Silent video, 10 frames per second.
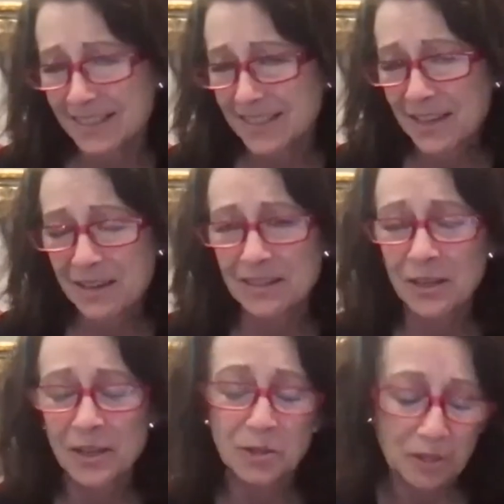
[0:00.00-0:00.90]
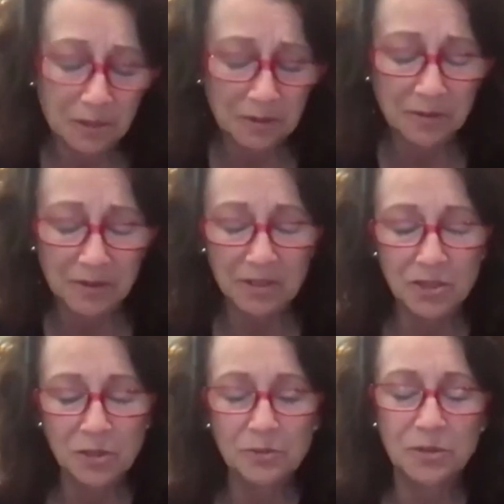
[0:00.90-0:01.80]
to
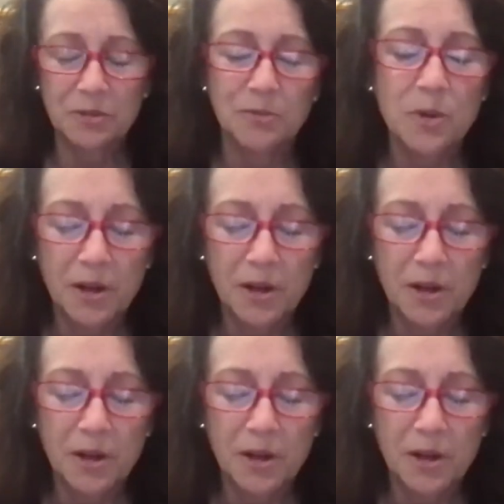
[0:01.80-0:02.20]
suit